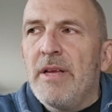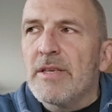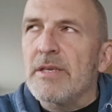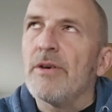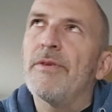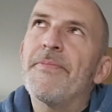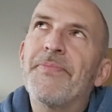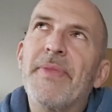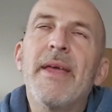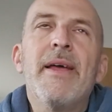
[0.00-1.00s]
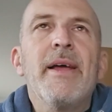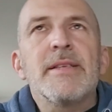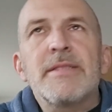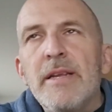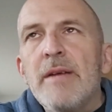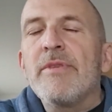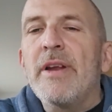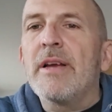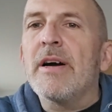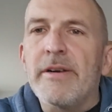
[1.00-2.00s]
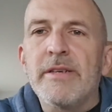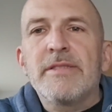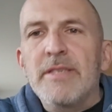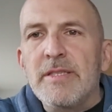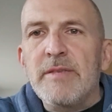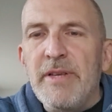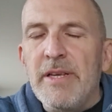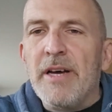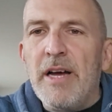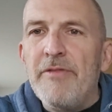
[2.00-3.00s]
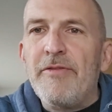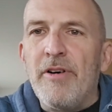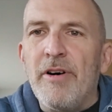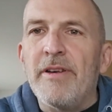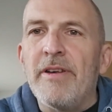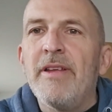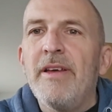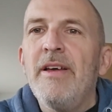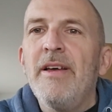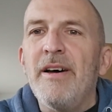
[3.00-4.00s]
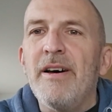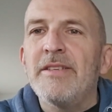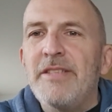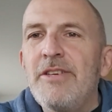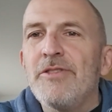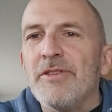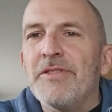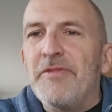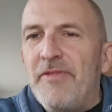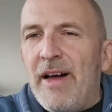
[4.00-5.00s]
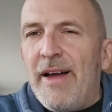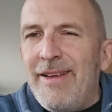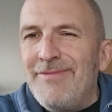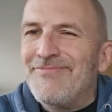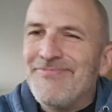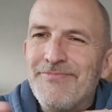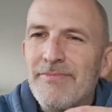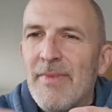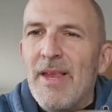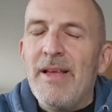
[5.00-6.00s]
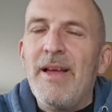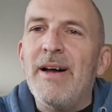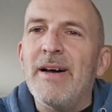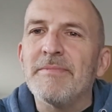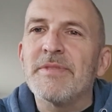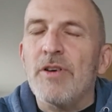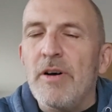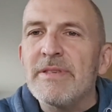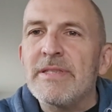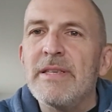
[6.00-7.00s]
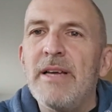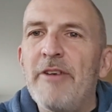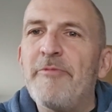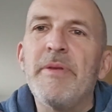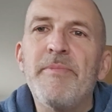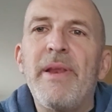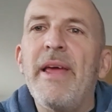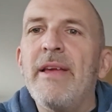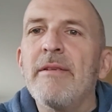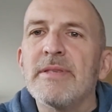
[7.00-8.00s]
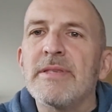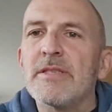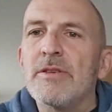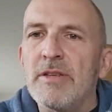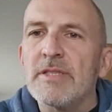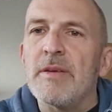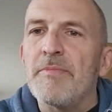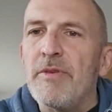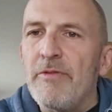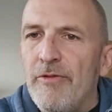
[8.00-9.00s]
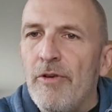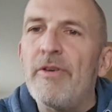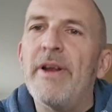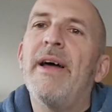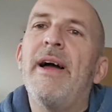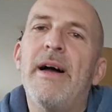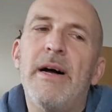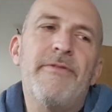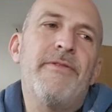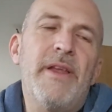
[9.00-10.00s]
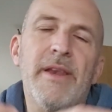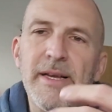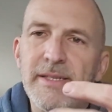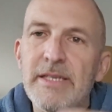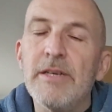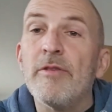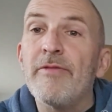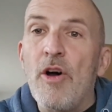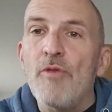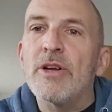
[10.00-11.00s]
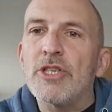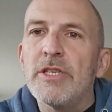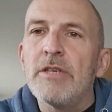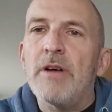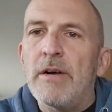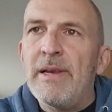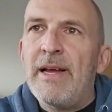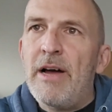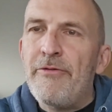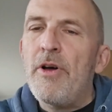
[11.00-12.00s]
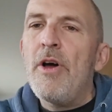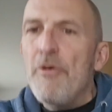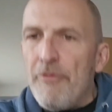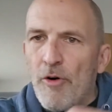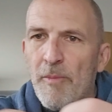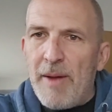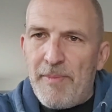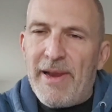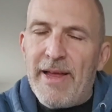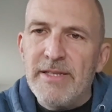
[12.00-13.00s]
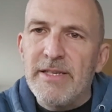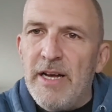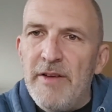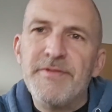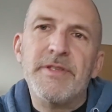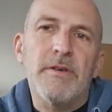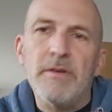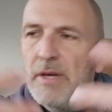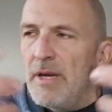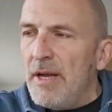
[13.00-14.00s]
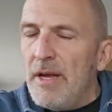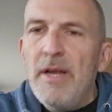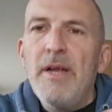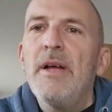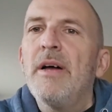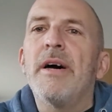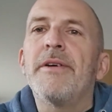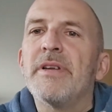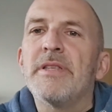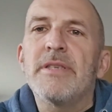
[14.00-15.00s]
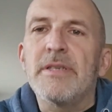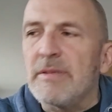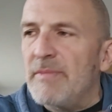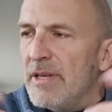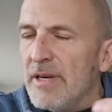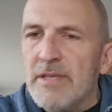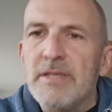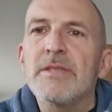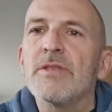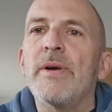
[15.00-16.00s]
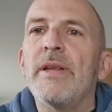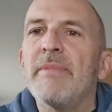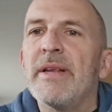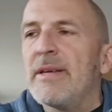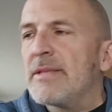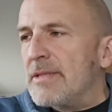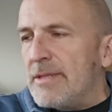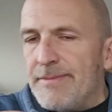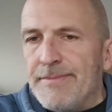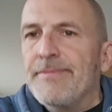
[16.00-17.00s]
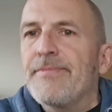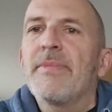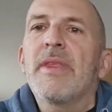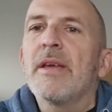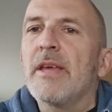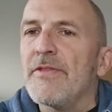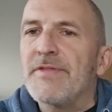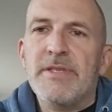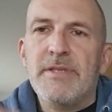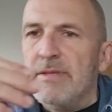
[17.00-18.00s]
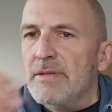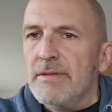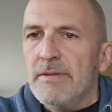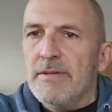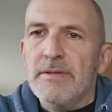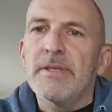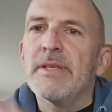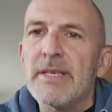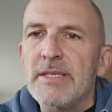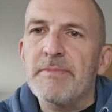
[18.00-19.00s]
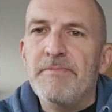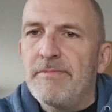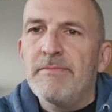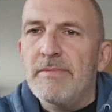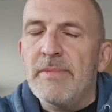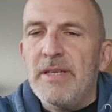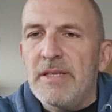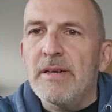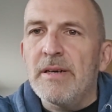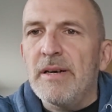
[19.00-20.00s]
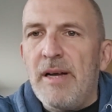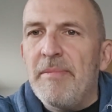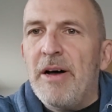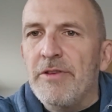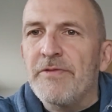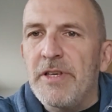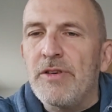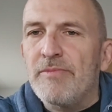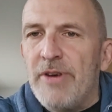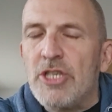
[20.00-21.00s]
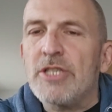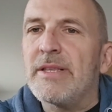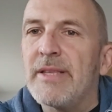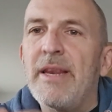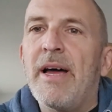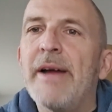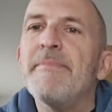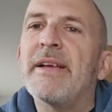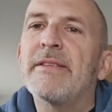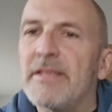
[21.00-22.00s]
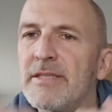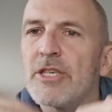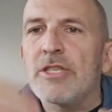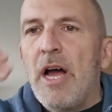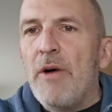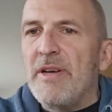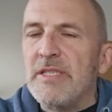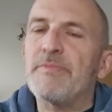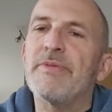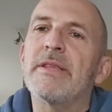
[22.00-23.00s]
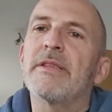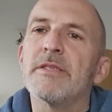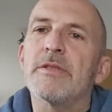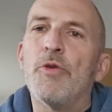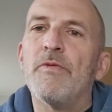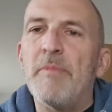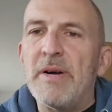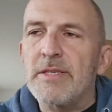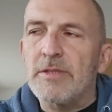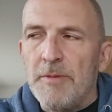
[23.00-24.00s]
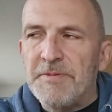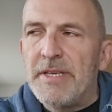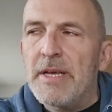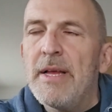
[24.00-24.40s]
So it's not I'm running a 160 meter dive on Deco on the fly. So obviously I've been playing with this concept before, and I have an idea of how much Deco I will have for my planned dive. So 160 meters, 20 minutes, gives this amount of decompression, and then I make the decision how I spread this over my stops.